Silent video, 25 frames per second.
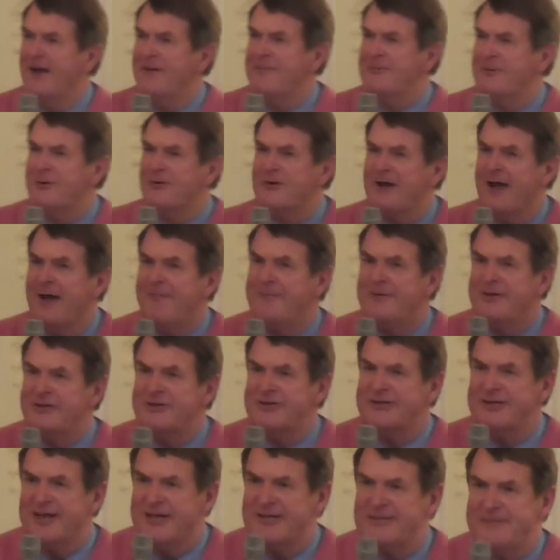I hope you'll
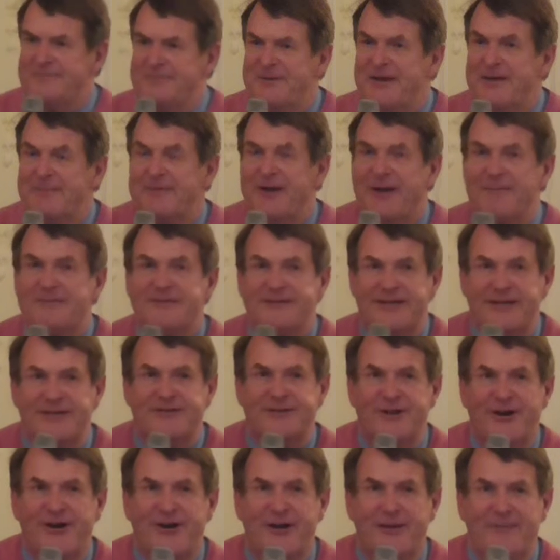come when she does speak. But I'm
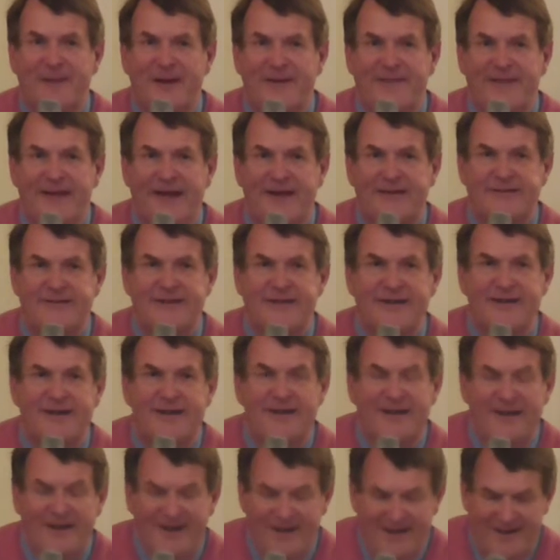so sorry about that.
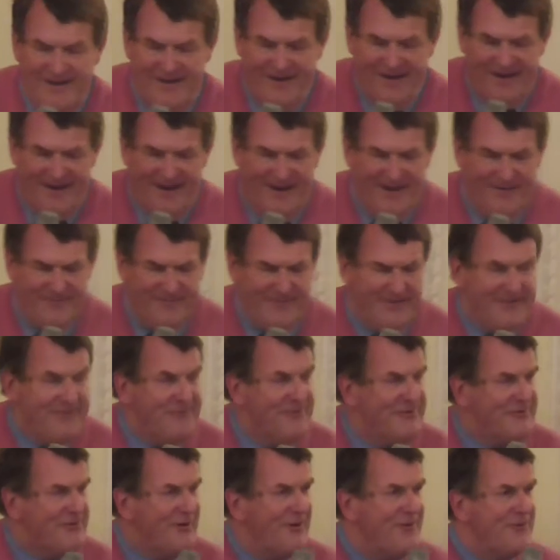
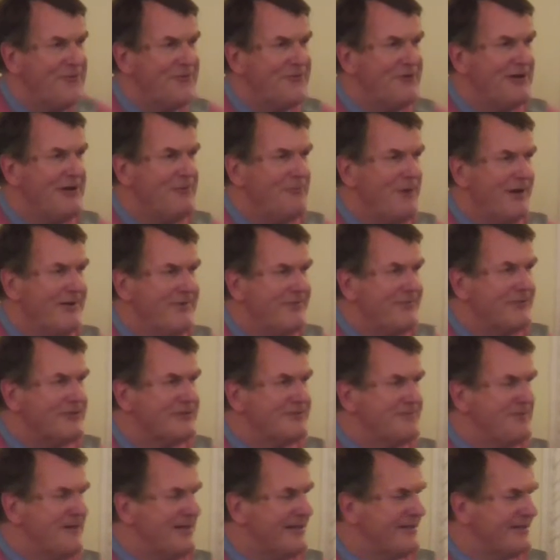We've got three
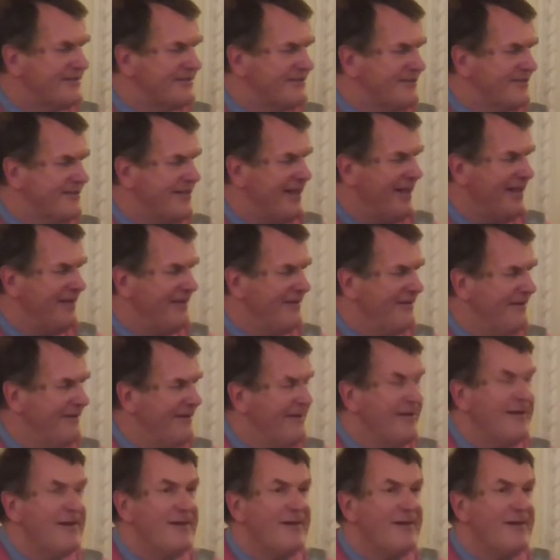wonderful speakers today.